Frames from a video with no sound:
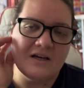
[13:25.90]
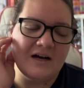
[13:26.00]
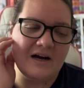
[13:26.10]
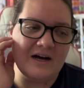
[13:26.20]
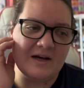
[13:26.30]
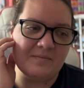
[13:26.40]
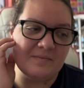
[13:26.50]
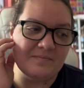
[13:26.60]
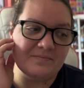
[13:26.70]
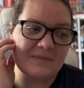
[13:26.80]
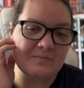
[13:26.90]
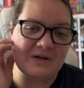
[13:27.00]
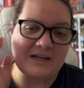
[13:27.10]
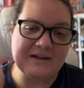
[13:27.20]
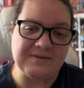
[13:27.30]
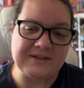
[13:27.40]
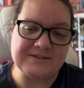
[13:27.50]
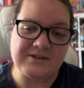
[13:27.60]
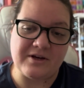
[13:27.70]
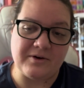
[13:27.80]
But anyway,
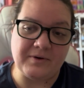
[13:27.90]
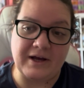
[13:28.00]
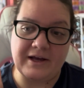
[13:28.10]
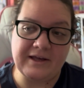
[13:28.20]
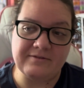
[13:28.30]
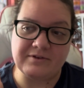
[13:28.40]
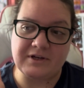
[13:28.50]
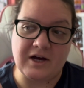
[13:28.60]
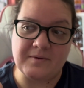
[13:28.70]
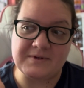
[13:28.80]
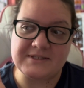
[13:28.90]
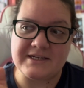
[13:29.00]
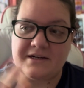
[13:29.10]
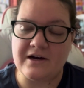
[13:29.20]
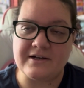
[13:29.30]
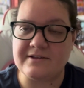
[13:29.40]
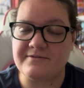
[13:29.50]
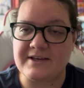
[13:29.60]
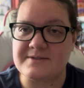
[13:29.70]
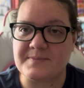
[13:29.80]
so I've commented on the
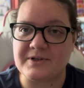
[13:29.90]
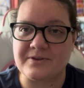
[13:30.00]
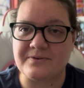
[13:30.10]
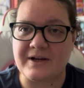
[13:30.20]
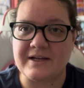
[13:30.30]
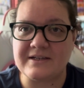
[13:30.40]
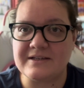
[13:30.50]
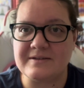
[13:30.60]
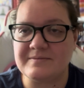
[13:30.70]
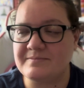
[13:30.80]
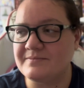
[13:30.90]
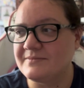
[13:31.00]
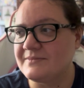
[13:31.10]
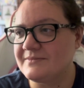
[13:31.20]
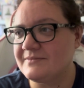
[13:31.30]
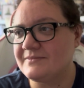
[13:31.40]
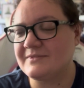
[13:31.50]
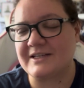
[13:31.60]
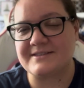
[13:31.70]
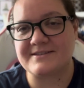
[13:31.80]
Facebook thread
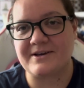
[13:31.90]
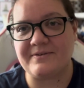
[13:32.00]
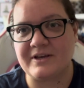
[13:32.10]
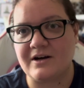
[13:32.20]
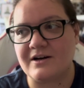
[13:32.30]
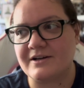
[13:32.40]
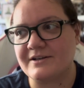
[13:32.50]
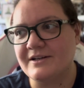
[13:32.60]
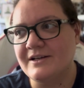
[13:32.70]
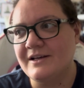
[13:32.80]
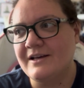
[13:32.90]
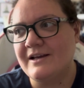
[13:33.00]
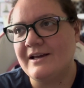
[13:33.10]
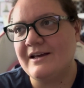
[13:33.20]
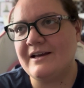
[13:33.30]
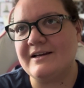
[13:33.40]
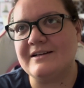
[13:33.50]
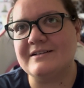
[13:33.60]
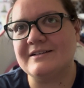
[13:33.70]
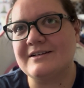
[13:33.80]
that's going on,
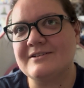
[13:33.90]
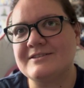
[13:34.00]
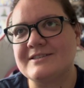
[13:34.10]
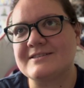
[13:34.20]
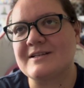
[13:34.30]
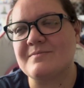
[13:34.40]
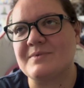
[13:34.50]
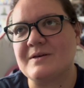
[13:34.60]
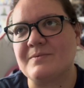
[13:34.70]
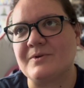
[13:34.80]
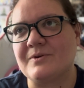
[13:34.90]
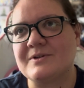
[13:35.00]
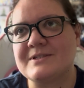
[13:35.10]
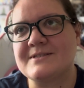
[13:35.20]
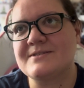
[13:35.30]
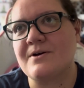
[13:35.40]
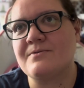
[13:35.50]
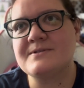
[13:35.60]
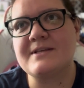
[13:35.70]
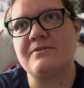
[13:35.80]
and there are just some people who are just so
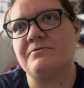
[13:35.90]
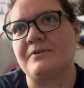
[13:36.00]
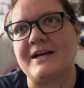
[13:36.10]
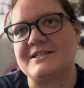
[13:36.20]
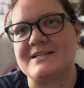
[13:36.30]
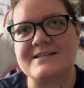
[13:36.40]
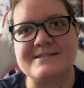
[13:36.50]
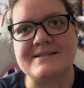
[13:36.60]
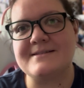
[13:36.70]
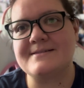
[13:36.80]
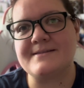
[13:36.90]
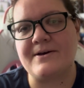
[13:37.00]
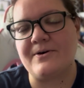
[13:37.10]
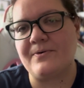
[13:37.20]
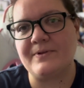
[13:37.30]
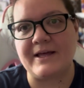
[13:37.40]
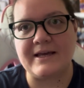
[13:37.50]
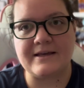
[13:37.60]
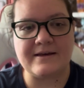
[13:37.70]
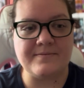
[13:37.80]
self-righteous and so, like,